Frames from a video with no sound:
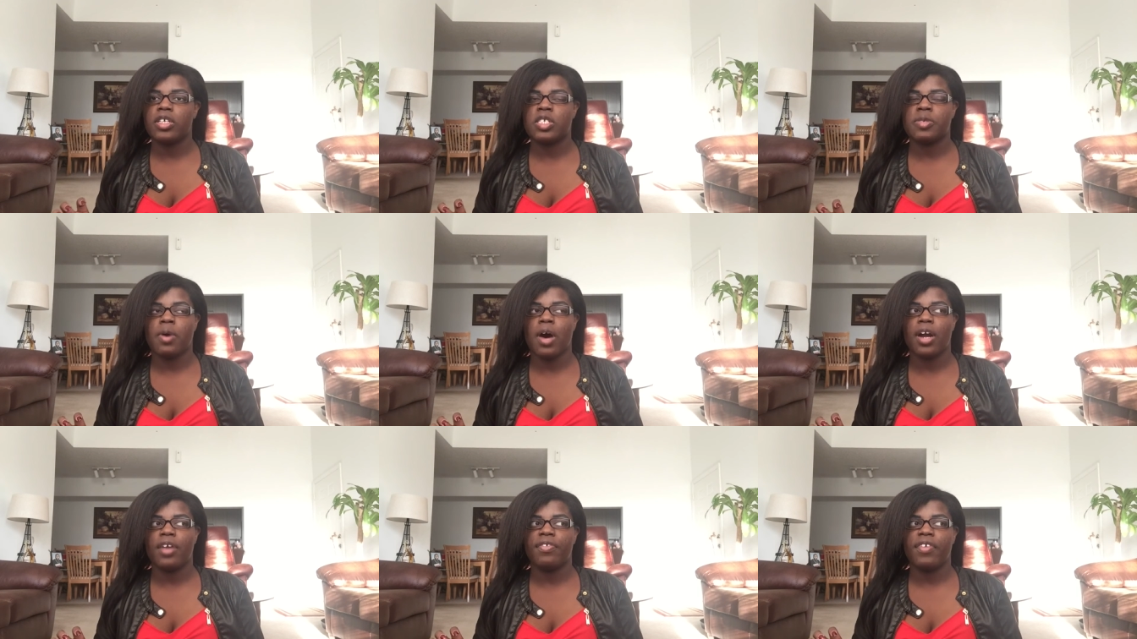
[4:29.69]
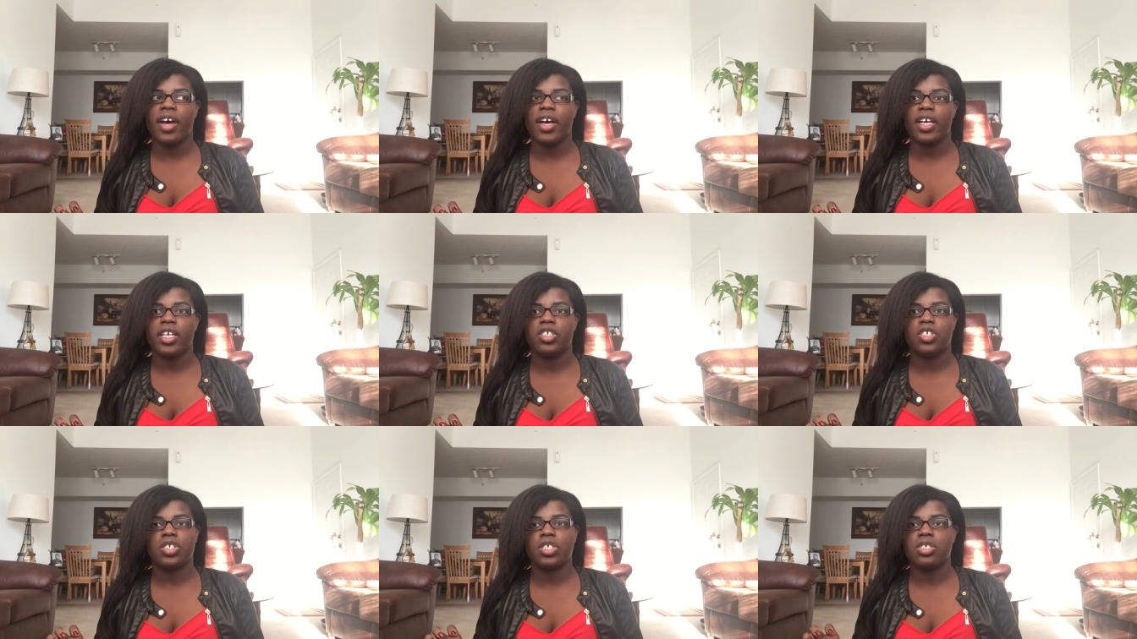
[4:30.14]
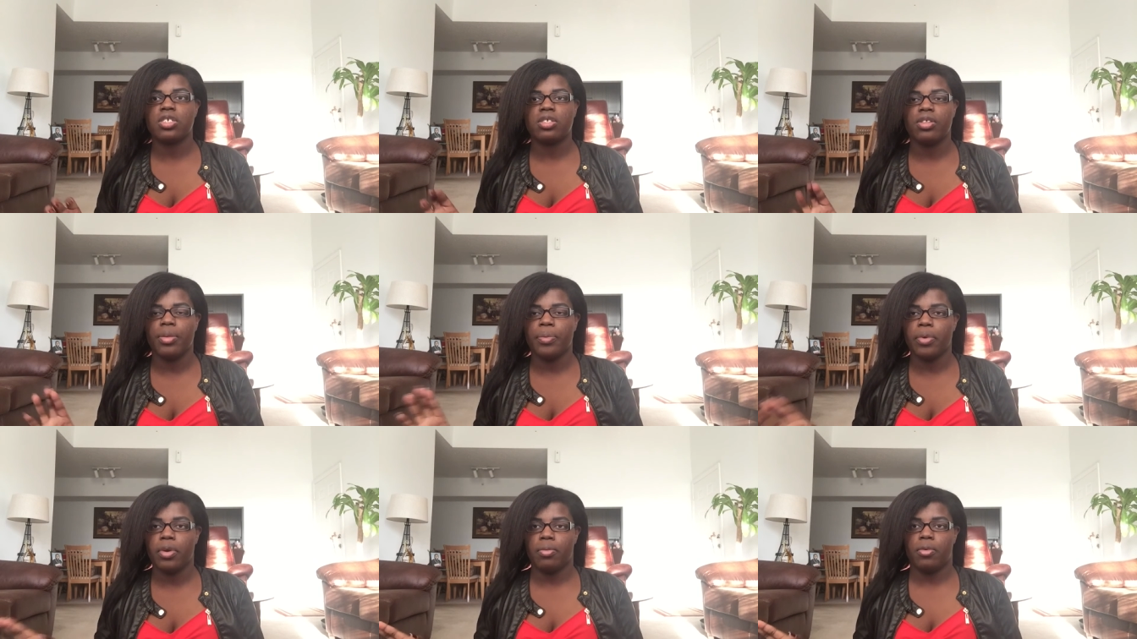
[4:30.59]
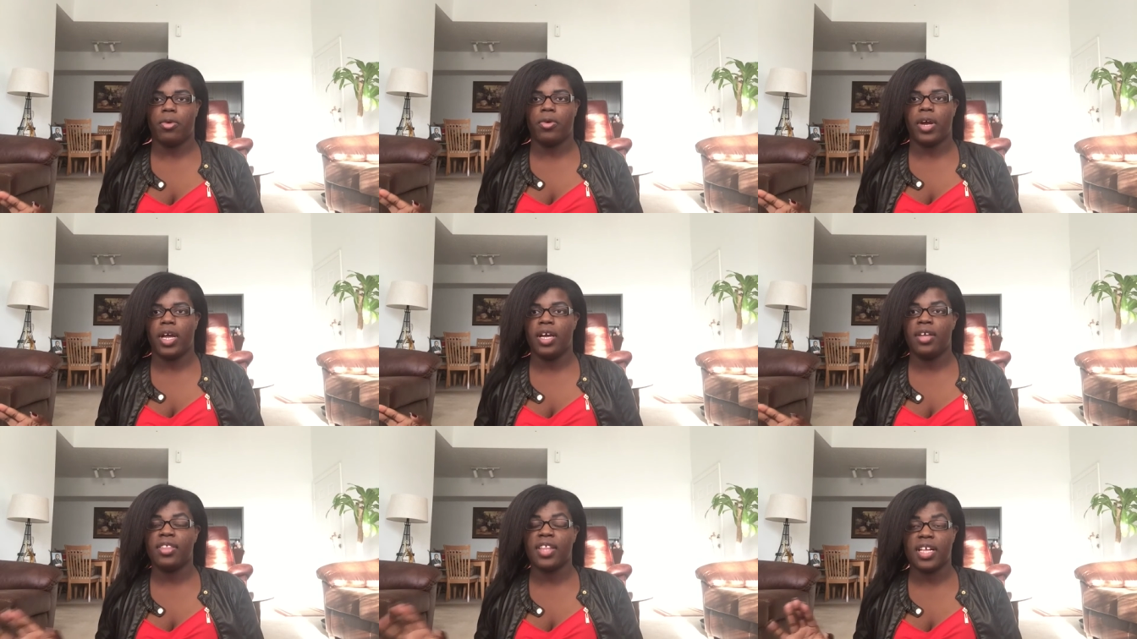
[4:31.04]
on Spotify, it's just Liberty
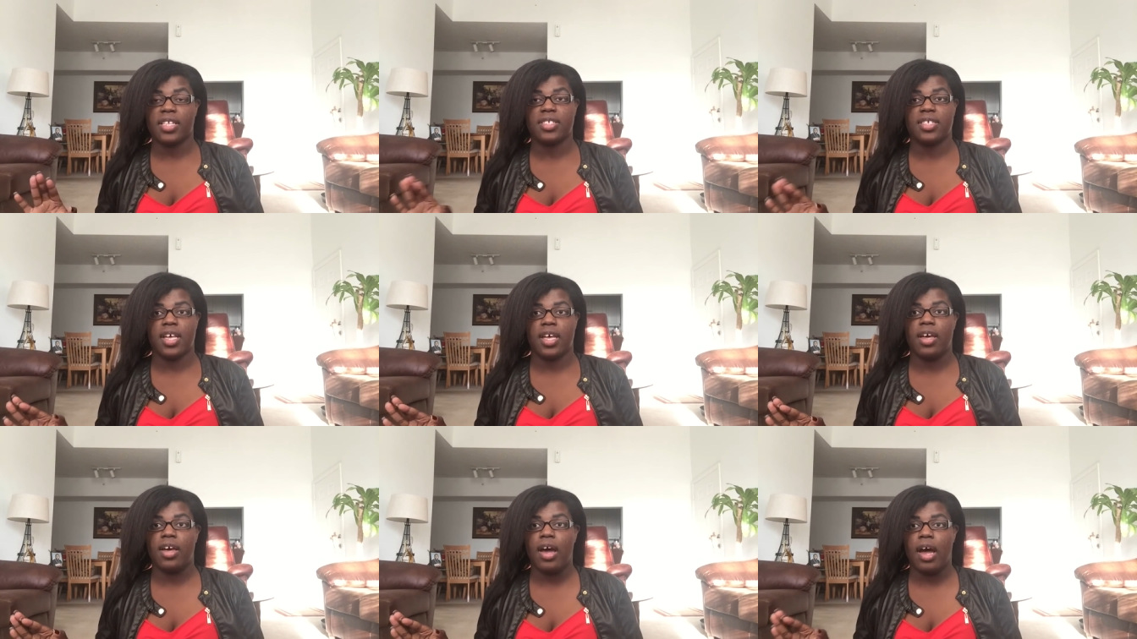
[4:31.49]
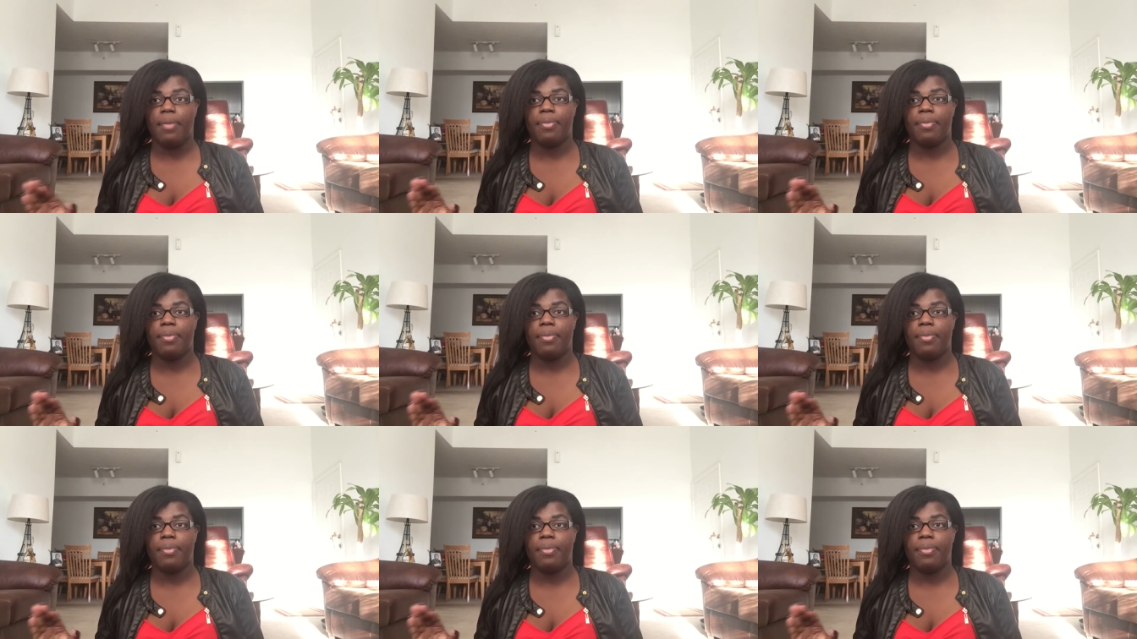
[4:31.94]
Marie. That's it.